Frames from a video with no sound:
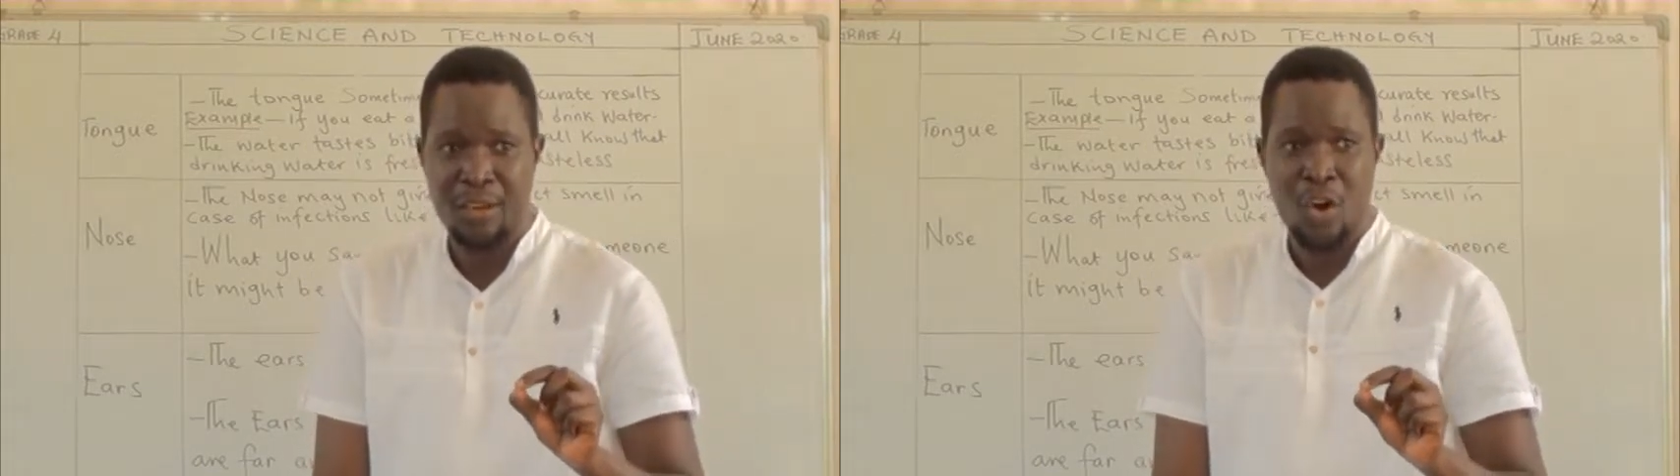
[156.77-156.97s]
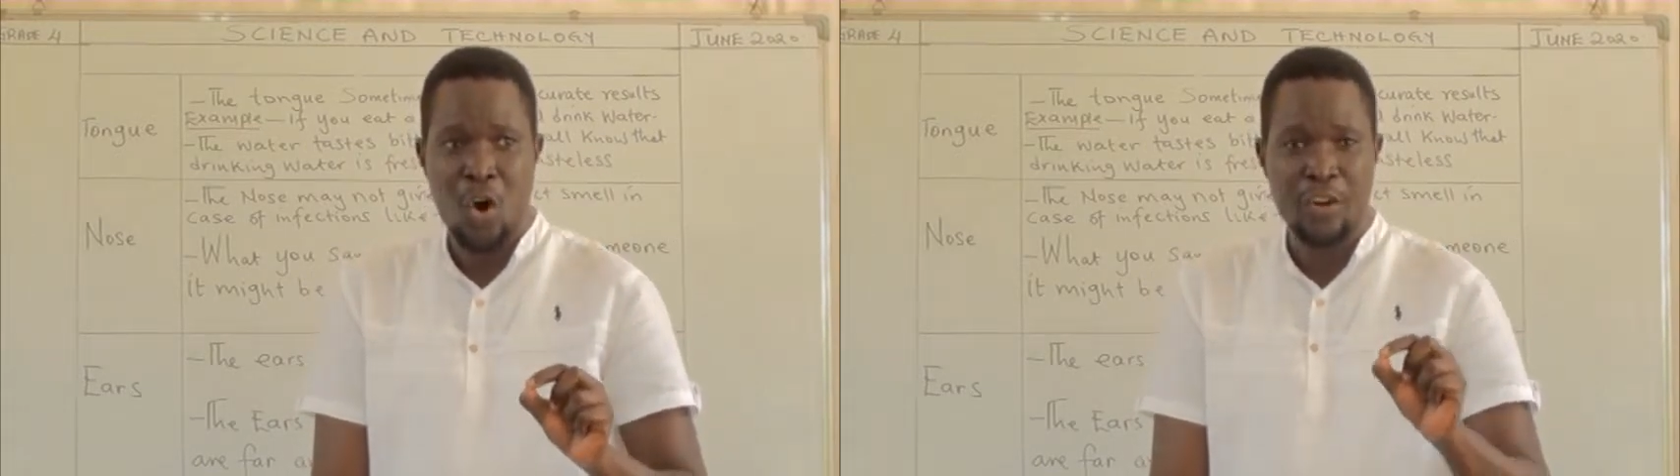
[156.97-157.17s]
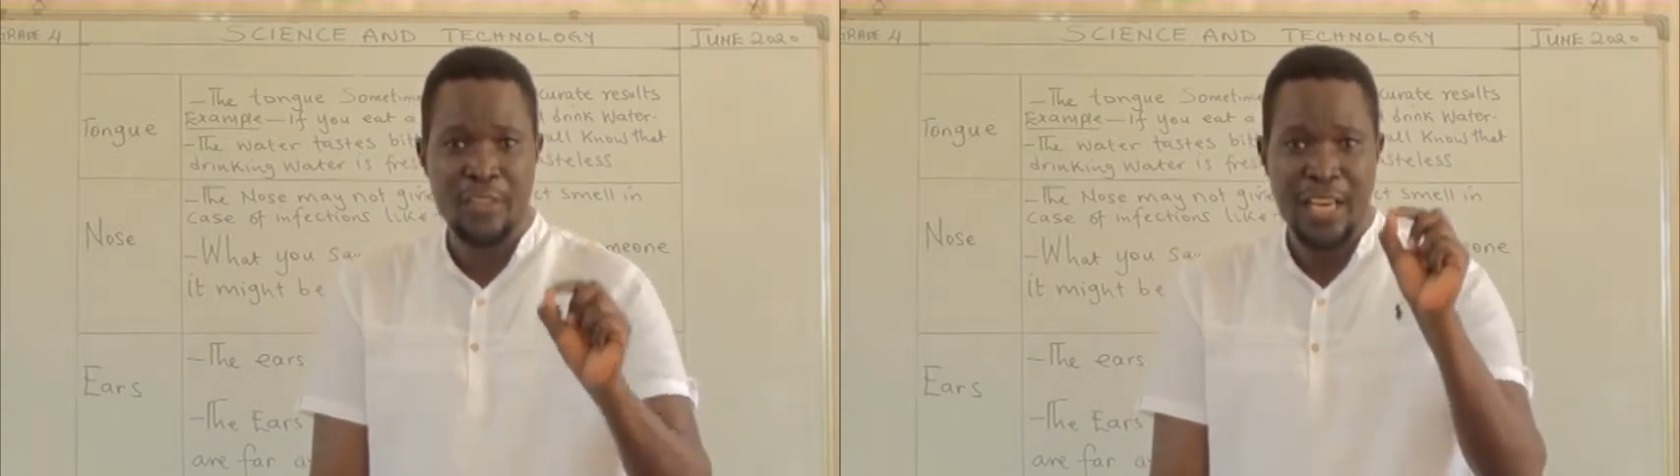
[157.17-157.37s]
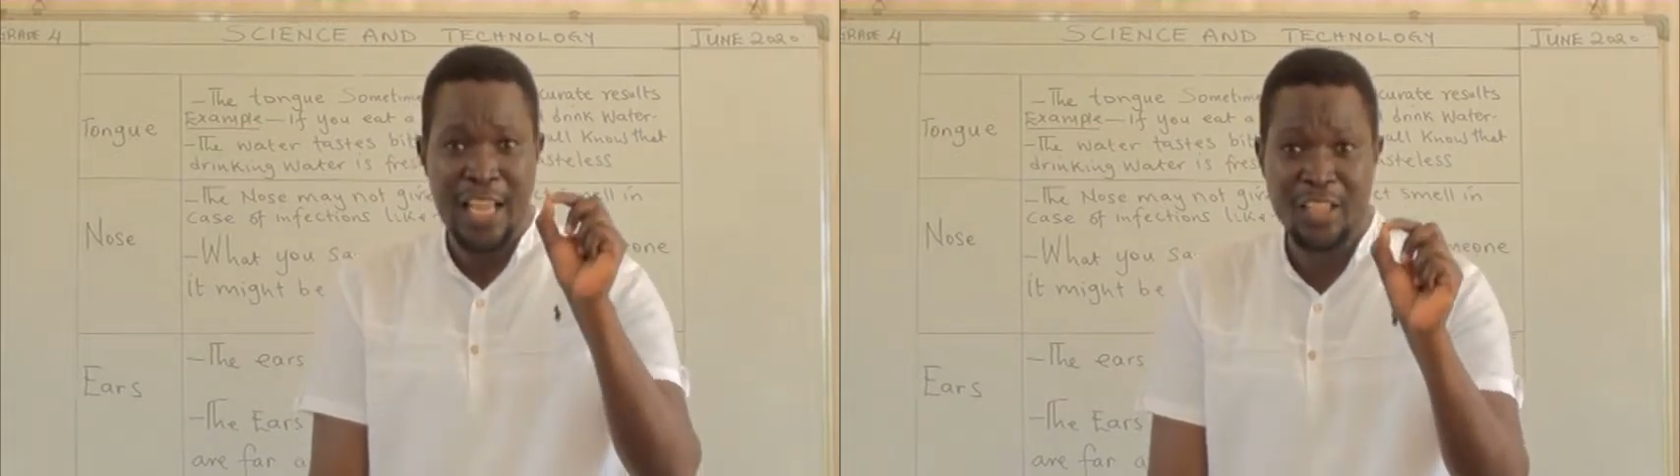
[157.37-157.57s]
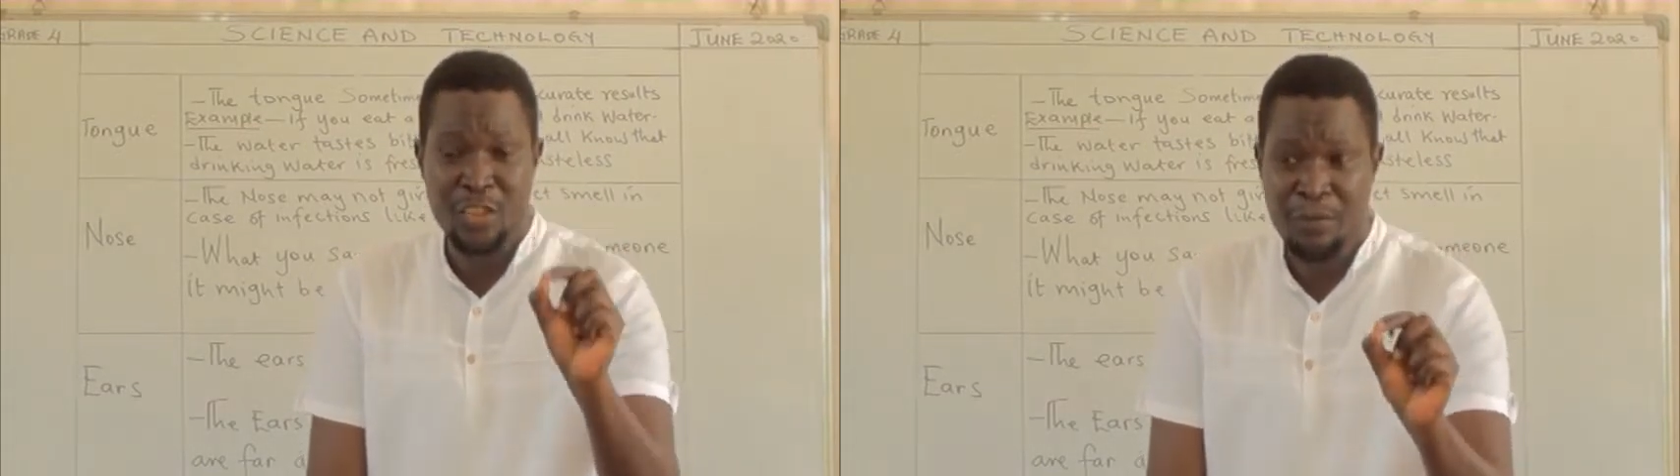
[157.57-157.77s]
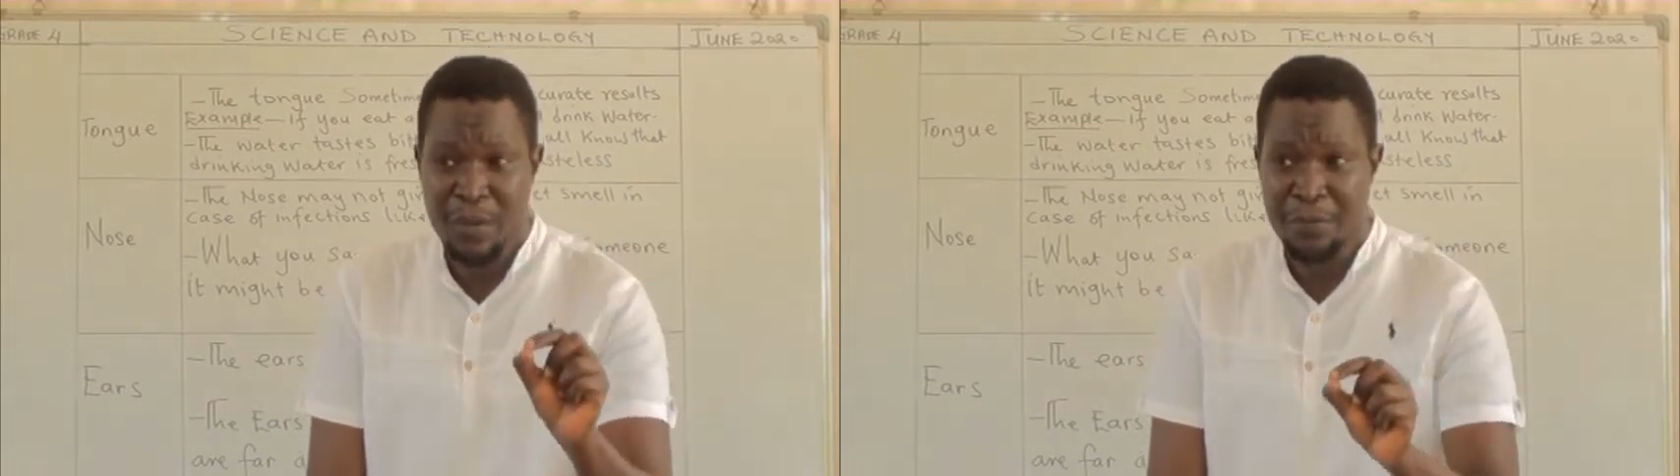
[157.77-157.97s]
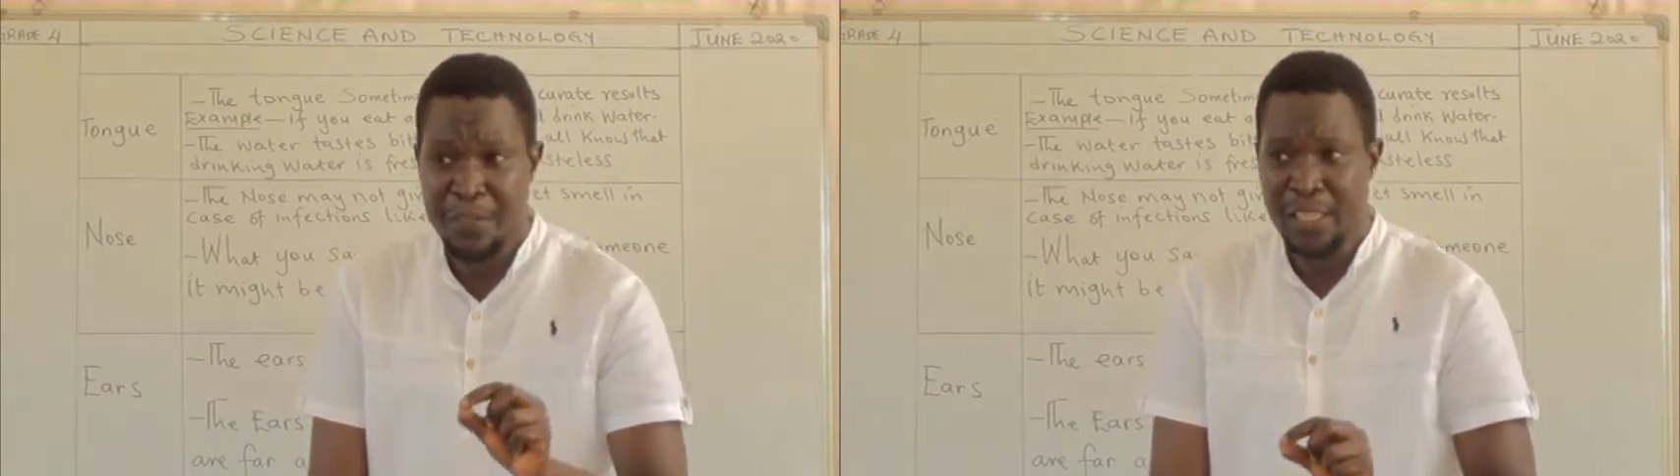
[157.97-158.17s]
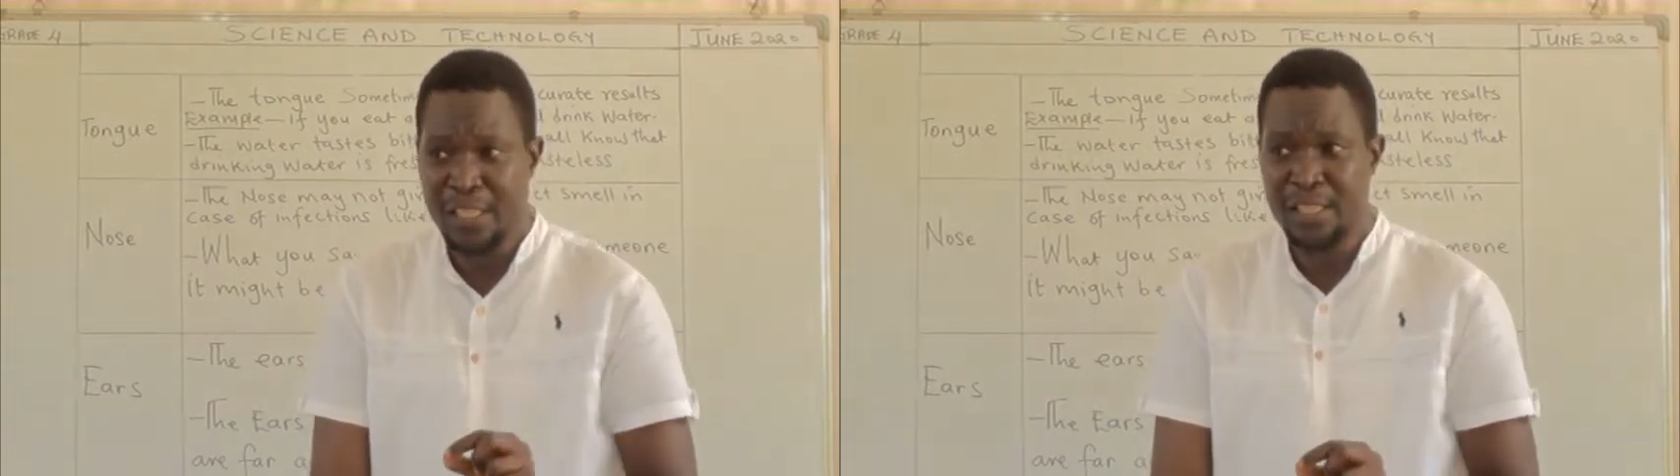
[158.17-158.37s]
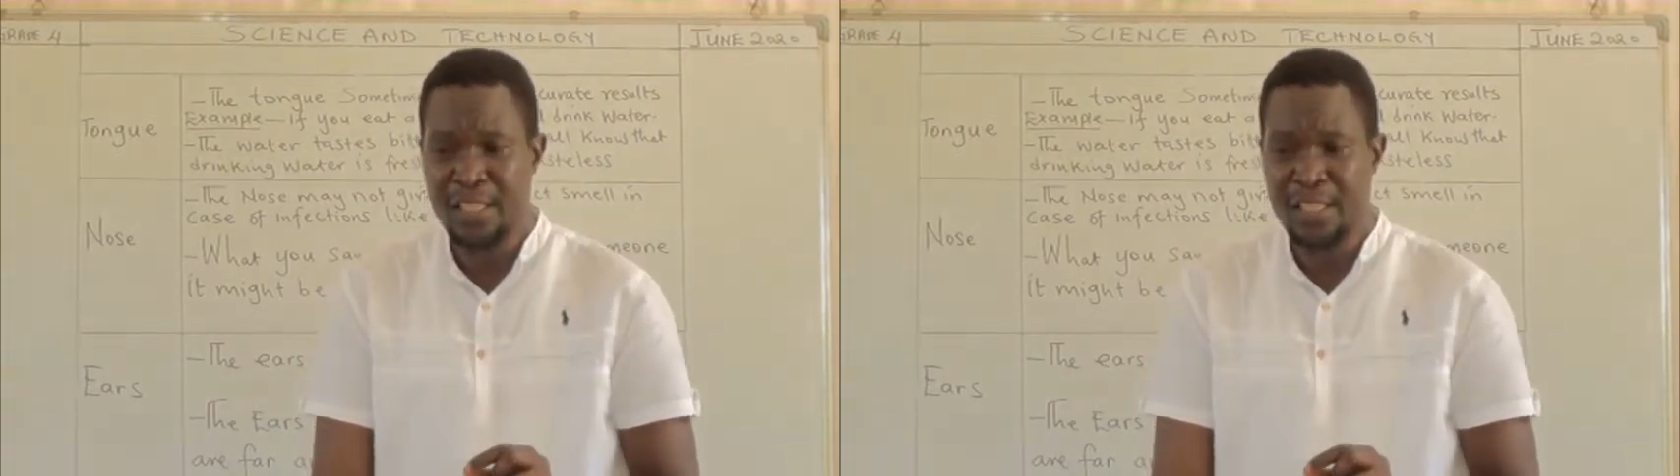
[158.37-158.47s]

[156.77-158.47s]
or the length of a field,